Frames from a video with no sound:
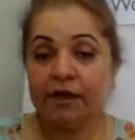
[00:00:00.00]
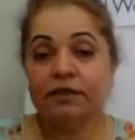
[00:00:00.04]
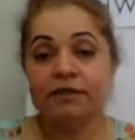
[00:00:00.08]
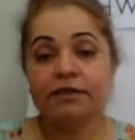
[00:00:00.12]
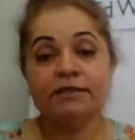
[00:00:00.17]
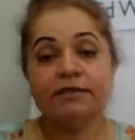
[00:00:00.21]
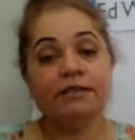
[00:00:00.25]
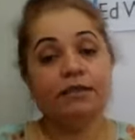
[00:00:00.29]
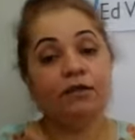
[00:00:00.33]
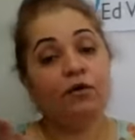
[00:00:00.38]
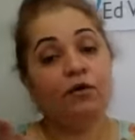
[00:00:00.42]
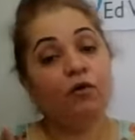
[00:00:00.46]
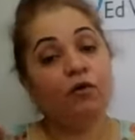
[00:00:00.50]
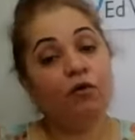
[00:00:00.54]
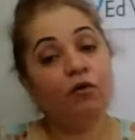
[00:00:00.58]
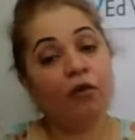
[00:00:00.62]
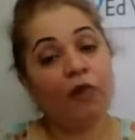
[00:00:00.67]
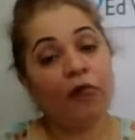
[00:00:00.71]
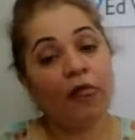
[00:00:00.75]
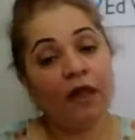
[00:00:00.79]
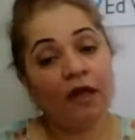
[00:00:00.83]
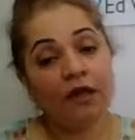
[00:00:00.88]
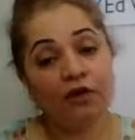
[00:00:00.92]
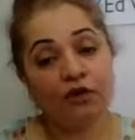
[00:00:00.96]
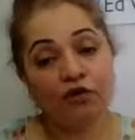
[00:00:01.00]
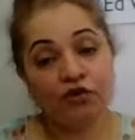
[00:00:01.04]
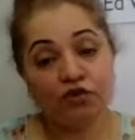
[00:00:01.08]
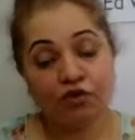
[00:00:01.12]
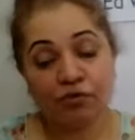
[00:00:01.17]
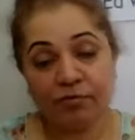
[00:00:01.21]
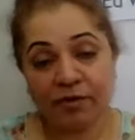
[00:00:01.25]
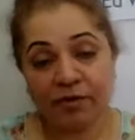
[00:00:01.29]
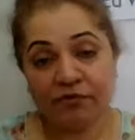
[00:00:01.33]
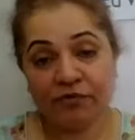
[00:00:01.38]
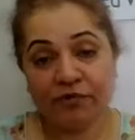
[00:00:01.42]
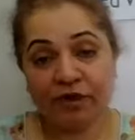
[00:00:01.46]
So you
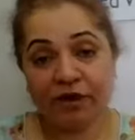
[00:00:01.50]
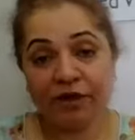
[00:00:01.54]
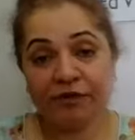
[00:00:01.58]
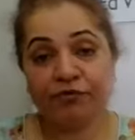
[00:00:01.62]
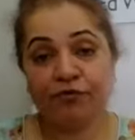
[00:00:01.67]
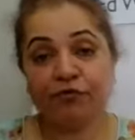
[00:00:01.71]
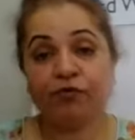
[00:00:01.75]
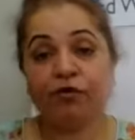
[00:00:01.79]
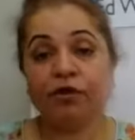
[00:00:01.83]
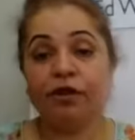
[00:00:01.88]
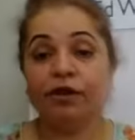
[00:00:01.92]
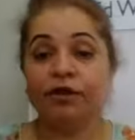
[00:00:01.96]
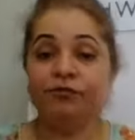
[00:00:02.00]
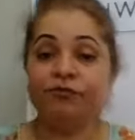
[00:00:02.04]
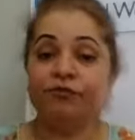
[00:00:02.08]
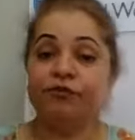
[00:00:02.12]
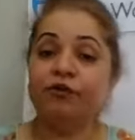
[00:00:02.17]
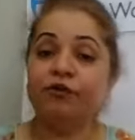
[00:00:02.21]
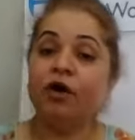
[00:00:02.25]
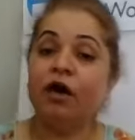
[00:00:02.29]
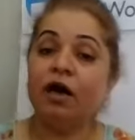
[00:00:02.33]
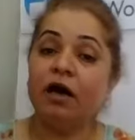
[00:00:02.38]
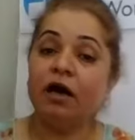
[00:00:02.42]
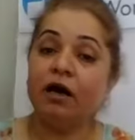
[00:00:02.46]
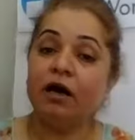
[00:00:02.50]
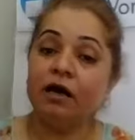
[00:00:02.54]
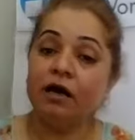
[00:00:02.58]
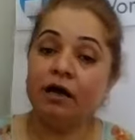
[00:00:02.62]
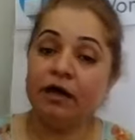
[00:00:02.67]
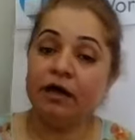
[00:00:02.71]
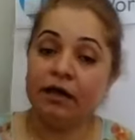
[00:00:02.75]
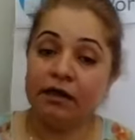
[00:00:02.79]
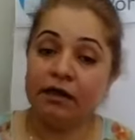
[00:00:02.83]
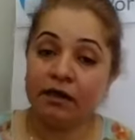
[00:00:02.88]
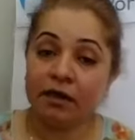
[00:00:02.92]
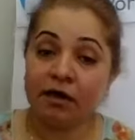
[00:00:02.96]
should be grateful if you are
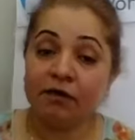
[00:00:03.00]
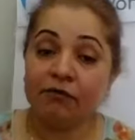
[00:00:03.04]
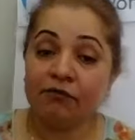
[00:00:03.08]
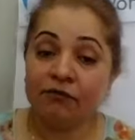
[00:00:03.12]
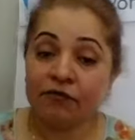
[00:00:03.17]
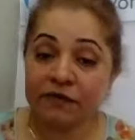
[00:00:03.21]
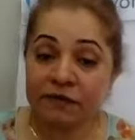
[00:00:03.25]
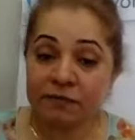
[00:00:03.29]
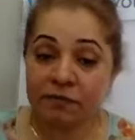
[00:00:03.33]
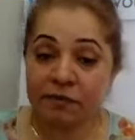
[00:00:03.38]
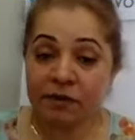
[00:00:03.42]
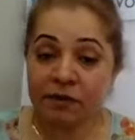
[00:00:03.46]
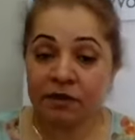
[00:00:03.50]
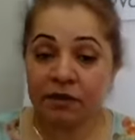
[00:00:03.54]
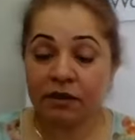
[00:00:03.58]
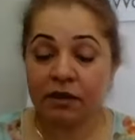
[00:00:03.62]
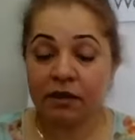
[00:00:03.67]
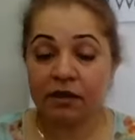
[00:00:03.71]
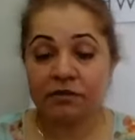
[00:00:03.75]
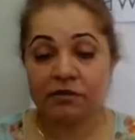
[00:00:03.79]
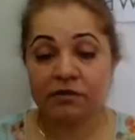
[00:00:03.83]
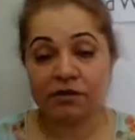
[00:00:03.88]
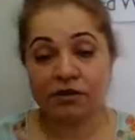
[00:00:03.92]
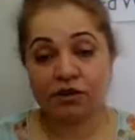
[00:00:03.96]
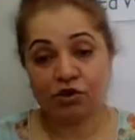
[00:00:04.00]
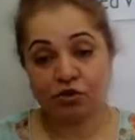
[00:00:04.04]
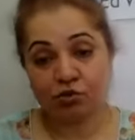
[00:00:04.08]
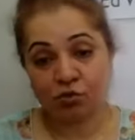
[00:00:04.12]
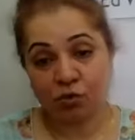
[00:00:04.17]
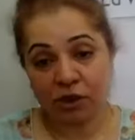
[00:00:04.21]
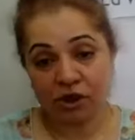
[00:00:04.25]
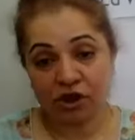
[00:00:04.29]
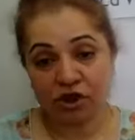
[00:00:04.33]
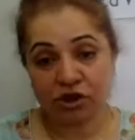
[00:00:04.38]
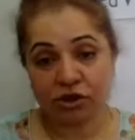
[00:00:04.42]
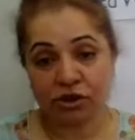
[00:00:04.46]
in a comfortable
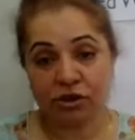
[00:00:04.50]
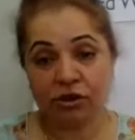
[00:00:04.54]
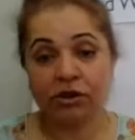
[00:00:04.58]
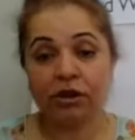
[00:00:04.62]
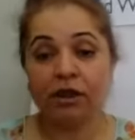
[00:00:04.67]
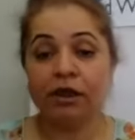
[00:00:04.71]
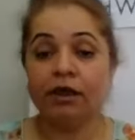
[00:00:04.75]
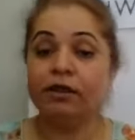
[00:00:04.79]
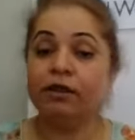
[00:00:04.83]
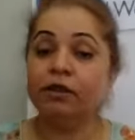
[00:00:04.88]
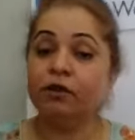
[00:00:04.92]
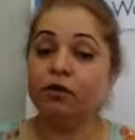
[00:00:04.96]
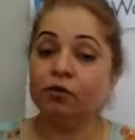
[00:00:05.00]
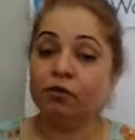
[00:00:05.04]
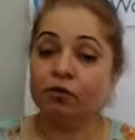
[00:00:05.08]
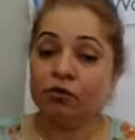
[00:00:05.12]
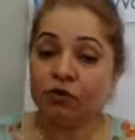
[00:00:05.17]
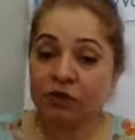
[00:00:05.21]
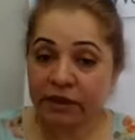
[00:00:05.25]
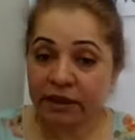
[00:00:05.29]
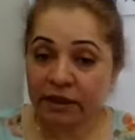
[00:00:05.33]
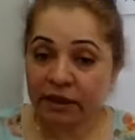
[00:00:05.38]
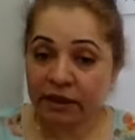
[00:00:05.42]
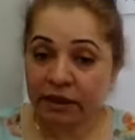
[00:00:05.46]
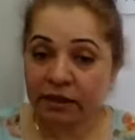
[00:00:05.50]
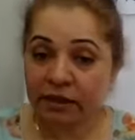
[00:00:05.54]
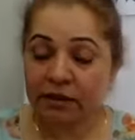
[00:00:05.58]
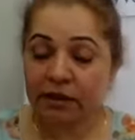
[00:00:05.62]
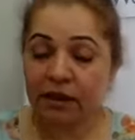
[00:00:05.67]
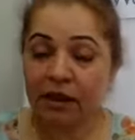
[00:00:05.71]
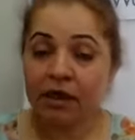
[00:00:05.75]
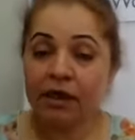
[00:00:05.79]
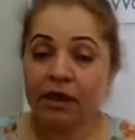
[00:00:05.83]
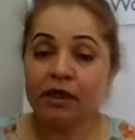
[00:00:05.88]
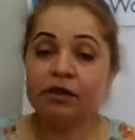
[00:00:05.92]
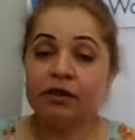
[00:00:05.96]
situation, in your good health.
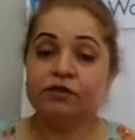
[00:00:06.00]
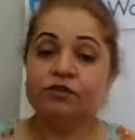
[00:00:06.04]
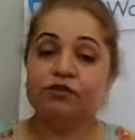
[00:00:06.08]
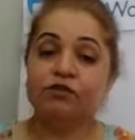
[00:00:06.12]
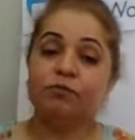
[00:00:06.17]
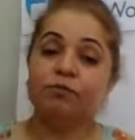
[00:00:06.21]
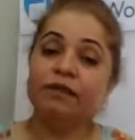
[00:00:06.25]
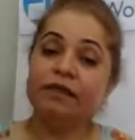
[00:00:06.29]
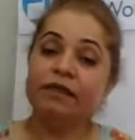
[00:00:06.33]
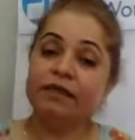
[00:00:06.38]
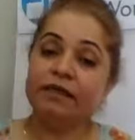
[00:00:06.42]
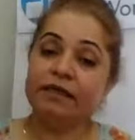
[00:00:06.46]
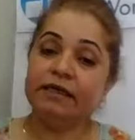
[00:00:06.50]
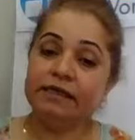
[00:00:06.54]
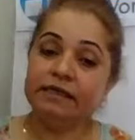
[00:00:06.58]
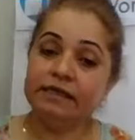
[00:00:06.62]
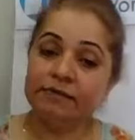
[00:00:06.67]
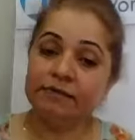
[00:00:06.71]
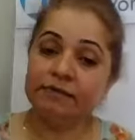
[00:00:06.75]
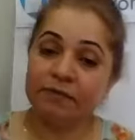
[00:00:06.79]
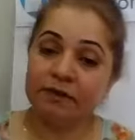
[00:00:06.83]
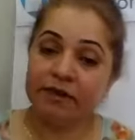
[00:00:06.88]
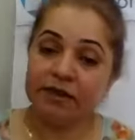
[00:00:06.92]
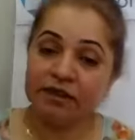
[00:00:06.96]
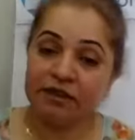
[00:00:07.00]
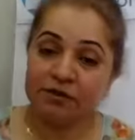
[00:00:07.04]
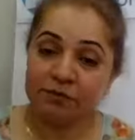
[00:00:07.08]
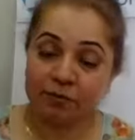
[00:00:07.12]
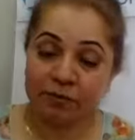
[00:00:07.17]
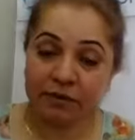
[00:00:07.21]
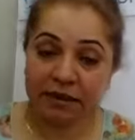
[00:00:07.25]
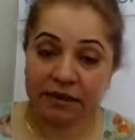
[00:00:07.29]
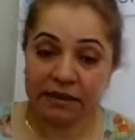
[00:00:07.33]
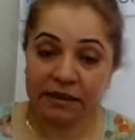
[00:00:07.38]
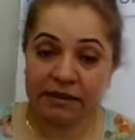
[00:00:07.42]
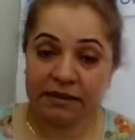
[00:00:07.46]
So please, please,
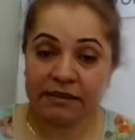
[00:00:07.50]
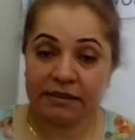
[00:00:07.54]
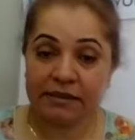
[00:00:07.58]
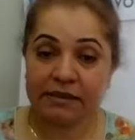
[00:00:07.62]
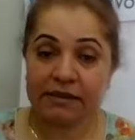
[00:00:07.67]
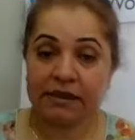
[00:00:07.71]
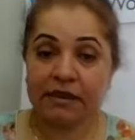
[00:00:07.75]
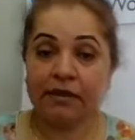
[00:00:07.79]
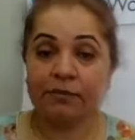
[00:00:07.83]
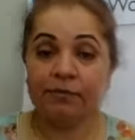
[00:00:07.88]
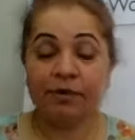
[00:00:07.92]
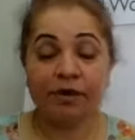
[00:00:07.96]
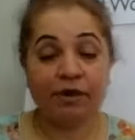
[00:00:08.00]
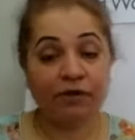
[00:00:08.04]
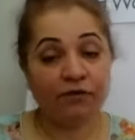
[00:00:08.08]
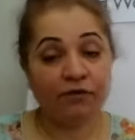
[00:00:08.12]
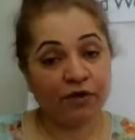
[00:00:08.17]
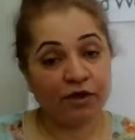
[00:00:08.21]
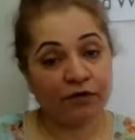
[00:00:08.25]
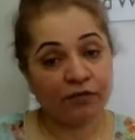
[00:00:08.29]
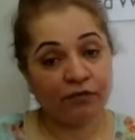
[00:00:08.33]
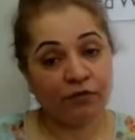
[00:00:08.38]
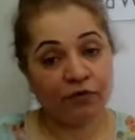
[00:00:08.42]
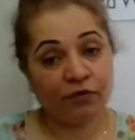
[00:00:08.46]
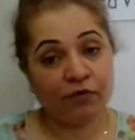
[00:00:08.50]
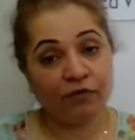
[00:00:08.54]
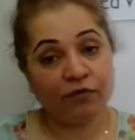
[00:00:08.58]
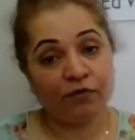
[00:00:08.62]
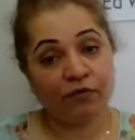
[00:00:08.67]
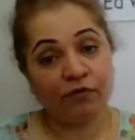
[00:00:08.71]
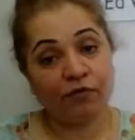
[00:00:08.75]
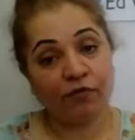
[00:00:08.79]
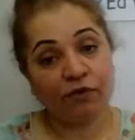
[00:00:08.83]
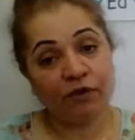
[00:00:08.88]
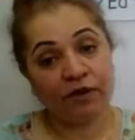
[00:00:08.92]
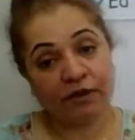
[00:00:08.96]
please be grateful
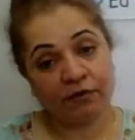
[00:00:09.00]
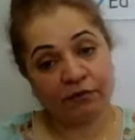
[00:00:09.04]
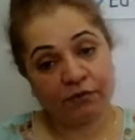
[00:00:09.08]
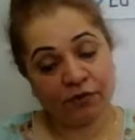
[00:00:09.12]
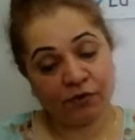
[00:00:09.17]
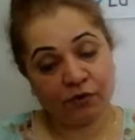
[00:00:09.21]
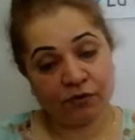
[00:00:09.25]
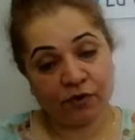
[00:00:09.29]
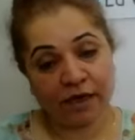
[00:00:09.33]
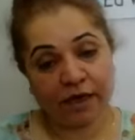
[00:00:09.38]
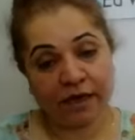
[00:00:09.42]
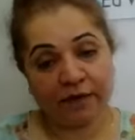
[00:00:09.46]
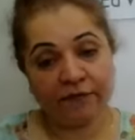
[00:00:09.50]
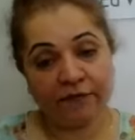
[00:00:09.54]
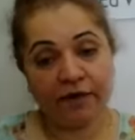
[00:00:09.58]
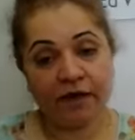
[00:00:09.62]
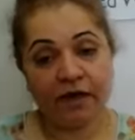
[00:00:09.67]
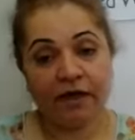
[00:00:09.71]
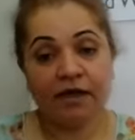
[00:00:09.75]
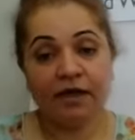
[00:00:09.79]
for whatever you have.